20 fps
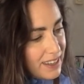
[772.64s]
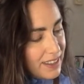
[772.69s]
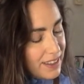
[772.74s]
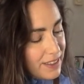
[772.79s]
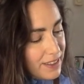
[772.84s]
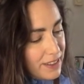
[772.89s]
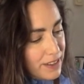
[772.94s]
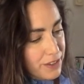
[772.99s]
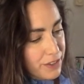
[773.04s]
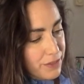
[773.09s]

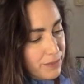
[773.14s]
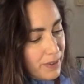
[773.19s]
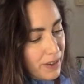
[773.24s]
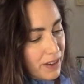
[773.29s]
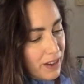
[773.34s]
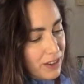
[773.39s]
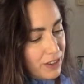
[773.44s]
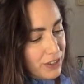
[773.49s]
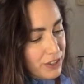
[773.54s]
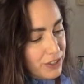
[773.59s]
3rd of
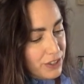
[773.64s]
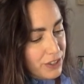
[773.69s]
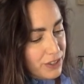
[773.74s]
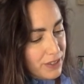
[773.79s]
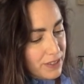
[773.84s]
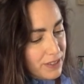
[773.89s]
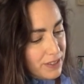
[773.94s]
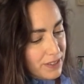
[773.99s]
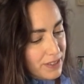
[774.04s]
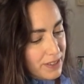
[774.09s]
March.
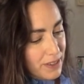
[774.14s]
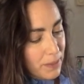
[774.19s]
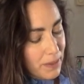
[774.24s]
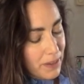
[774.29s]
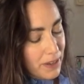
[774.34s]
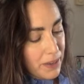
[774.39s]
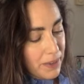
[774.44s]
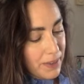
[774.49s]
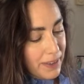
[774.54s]
W.